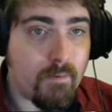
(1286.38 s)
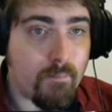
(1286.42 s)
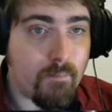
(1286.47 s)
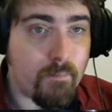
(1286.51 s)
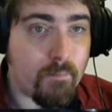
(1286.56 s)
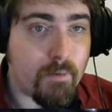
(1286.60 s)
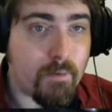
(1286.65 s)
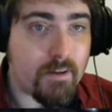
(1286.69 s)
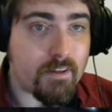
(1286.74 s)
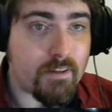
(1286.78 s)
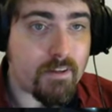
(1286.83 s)

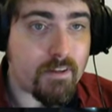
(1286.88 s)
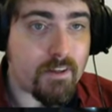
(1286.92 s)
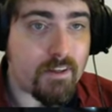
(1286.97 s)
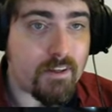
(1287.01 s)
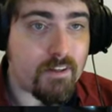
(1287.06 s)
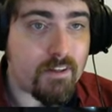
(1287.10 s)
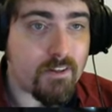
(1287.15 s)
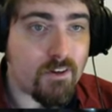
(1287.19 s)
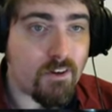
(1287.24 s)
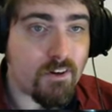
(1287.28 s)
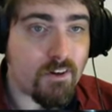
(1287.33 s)
But
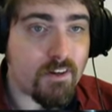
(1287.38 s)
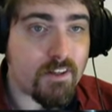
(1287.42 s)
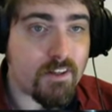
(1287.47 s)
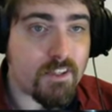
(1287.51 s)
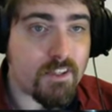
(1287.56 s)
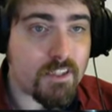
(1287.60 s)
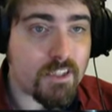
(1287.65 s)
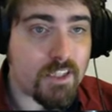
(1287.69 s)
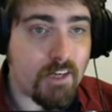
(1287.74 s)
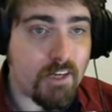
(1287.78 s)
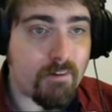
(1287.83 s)
he's got
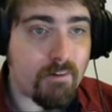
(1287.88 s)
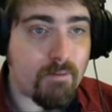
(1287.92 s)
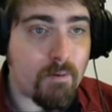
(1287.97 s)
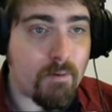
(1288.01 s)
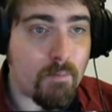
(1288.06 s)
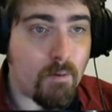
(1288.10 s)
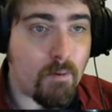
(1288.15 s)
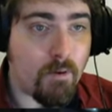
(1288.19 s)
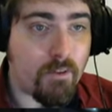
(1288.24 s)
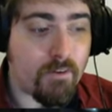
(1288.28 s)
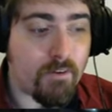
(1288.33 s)
considerably
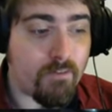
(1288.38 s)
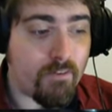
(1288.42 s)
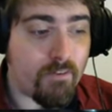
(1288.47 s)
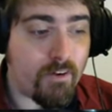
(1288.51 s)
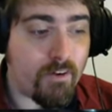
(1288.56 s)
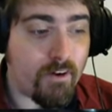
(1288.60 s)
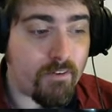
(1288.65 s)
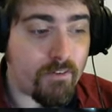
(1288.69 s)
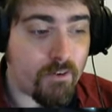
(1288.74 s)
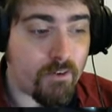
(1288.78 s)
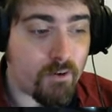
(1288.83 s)
more than
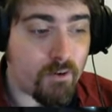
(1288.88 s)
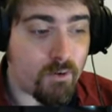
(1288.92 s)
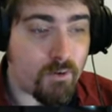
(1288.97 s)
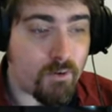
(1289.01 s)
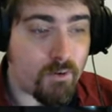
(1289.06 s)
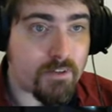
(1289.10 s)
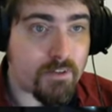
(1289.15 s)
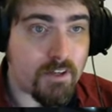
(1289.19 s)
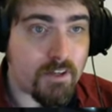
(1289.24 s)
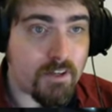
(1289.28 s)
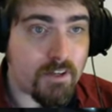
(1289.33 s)
Furfa, who
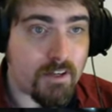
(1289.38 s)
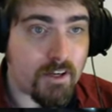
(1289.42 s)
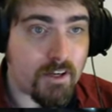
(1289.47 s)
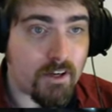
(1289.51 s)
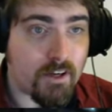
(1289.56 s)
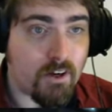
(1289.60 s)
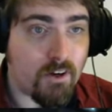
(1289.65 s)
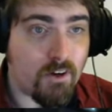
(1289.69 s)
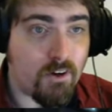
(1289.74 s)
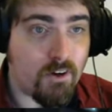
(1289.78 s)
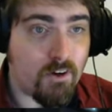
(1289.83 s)
is
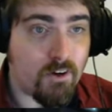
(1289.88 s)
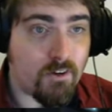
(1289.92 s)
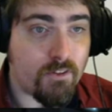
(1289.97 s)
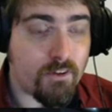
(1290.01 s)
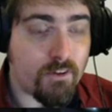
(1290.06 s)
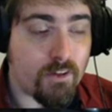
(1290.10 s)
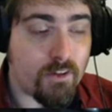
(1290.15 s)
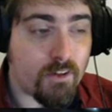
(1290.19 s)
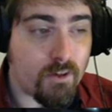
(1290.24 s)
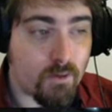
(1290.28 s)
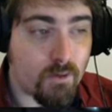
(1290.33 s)
sitting
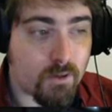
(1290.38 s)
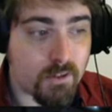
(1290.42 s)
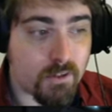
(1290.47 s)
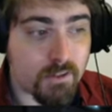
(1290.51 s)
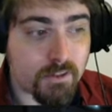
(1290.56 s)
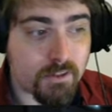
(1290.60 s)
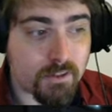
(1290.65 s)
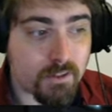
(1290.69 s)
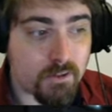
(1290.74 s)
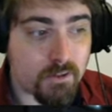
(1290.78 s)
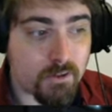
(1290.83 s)
on
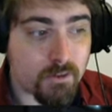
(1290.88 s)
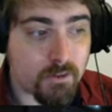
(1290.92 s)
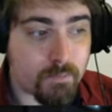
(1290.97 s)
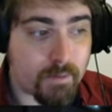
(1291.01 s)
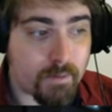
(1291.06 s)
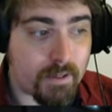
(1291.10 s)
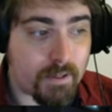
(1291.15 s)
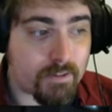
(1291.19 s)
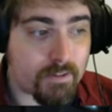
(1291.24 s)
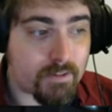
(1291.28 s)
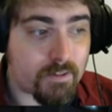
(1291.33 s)
Local's old
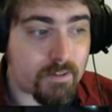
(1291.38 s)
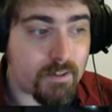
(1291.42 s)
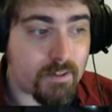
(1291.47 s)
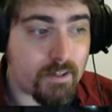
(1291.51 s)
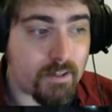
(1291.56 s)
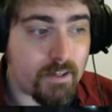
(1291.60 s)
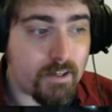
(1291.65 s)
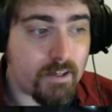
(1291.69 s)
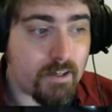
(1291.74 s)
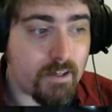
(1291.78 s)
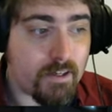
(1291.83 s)
base.
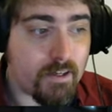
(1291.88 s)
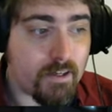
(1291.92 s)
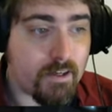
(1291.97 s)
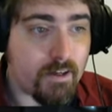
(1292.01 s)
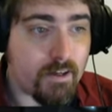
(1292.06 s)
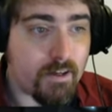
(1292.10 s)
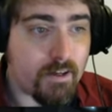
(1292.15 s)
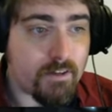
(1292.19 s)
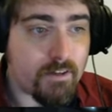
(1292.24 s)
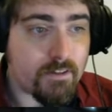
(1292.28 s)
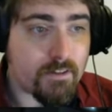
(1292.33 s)

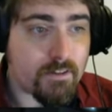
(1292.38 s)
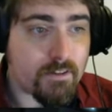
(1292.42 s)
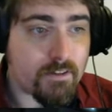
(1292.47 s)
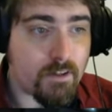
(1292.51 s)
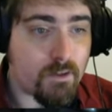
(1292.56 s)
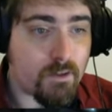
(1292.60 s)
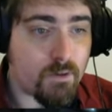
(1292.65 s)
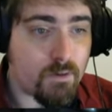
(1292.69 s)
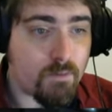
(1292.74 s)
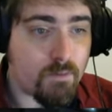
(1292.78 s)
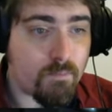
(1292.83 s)

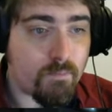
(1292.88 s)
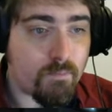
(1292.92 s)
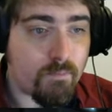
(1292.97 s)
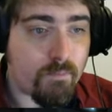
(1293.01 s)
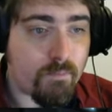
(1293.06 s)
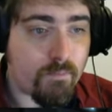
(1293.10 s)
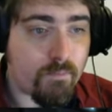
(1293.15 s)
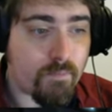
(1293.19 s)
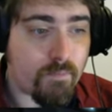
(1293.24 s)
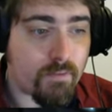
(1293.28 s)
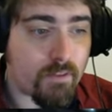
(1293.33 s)
So,
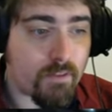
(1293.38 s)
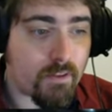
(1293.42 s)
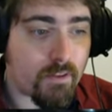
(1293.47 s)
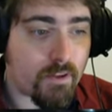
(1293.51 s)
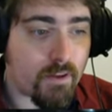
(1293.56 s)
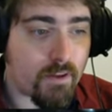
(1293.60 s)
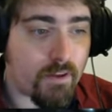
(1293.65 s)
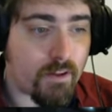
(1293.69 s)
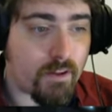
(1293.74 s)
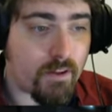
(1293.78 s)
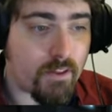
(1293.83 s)

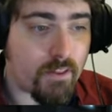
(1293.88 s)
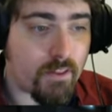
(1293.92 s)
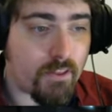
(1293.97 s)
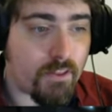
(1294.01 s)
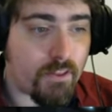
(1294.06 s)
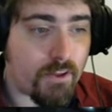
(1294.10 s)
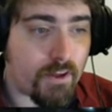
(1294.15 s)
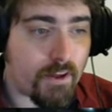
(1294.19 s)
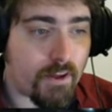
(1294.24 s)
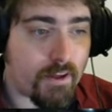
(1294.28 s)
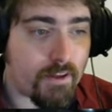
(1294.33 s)

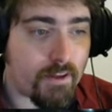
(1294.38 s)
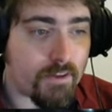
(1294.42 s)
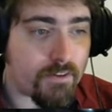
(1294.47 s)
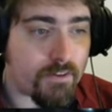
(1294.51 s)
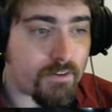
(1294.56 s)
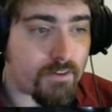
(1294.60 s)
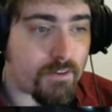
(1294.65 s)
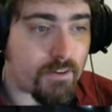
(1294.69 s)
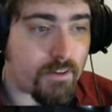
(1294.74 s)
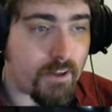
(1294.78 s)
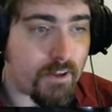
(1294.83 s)
there
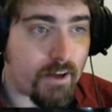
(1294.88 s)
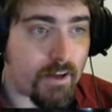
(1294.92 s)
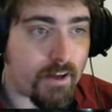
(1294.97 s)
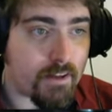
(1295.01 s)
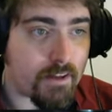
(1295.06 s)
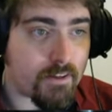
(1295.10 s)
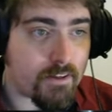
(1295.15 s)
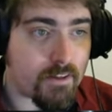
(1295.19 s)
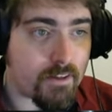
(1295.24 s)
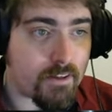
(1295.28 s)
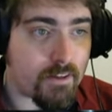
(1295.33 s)
is
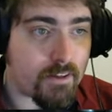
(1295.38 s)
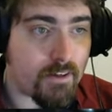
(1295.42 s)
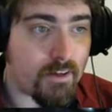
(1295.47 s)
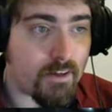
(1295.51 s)
that.